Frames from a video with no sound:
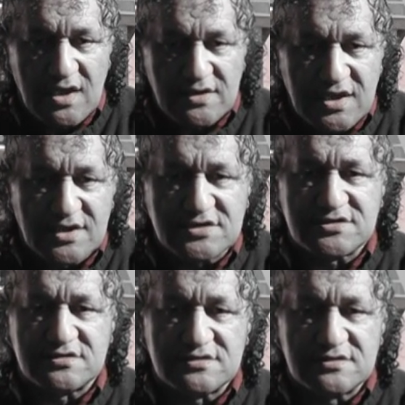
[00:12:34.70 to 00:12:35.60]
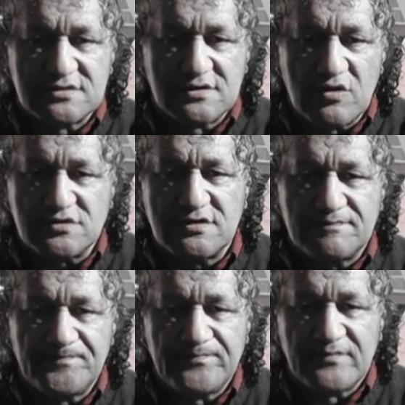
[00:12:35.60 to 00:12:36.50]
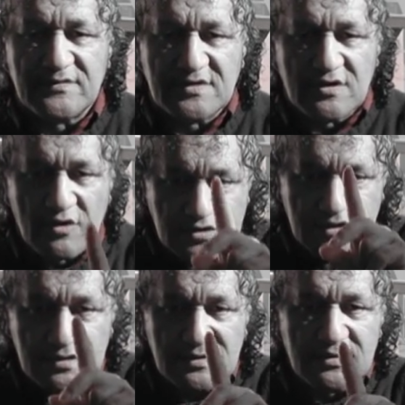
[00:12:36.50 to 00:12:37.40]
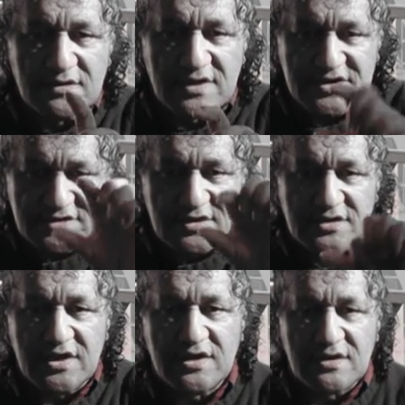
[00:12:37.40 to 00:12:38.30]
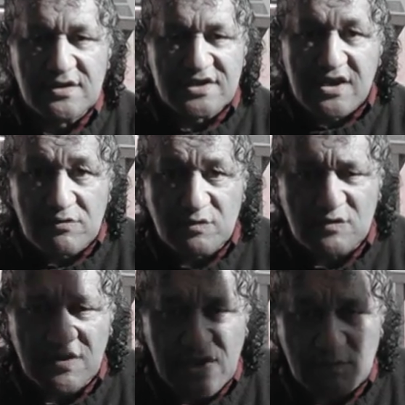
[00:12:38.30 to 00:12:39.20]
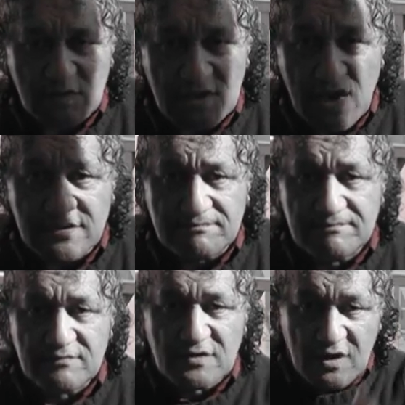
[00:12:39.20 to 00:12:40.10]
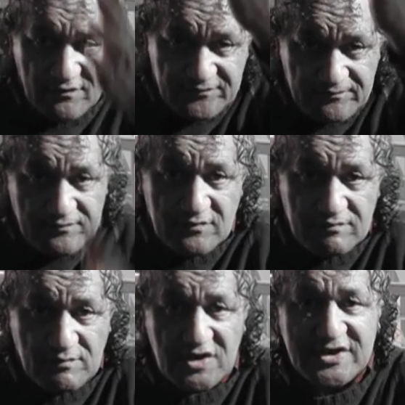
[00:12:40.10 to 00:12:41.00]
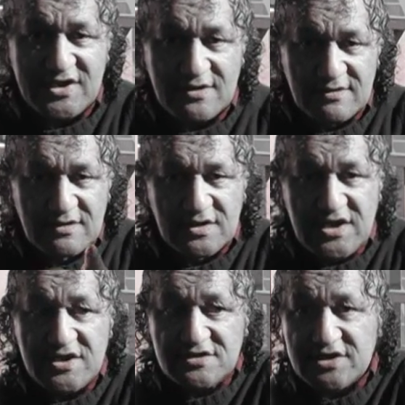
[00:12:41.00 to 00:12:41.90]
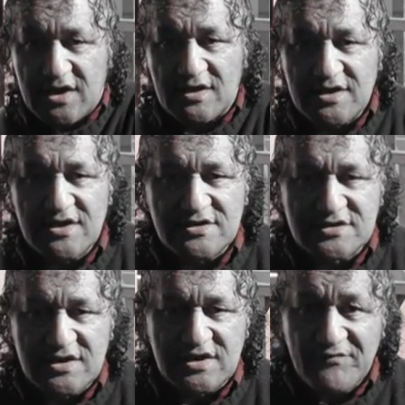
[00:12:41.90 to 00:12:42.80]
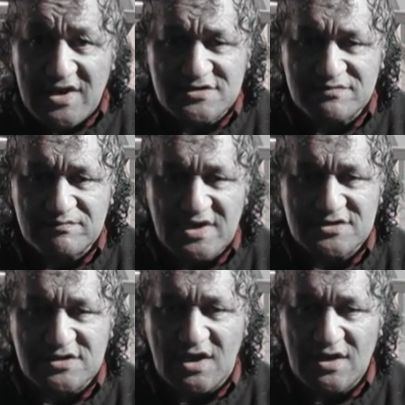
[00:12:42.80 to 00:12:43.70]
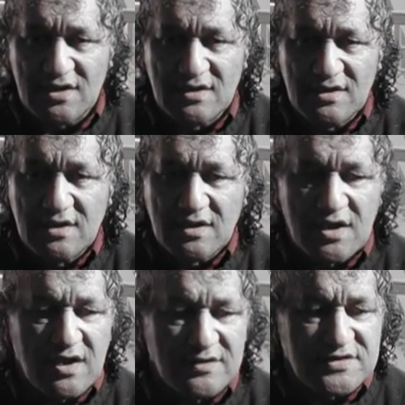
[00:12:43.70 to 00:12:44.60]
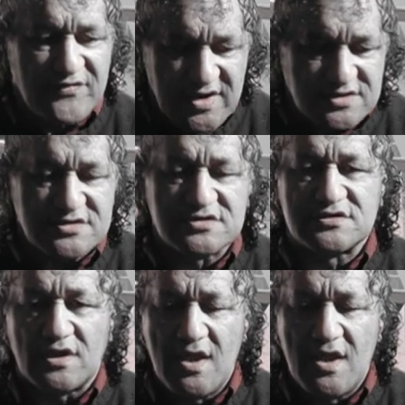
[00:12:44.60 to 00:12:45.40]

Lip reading: Nicholas Horton. Horton is in the King Edward line of Monarchy. He's there. He's the Defence Minister, Defence